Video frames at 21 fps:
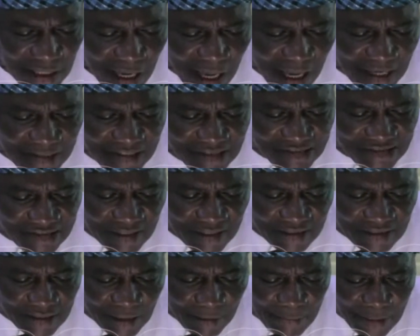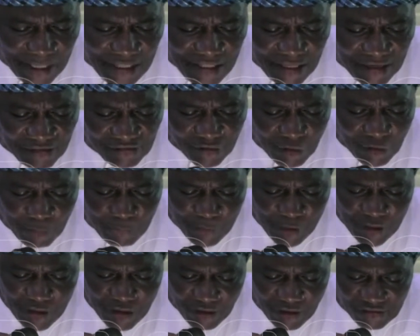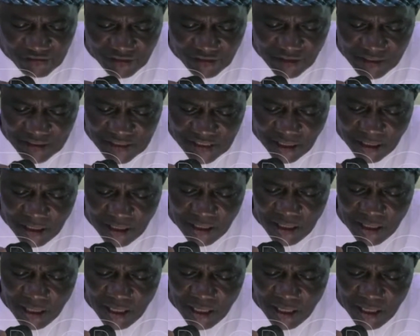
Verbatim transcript: and the State Emergency Operations Center.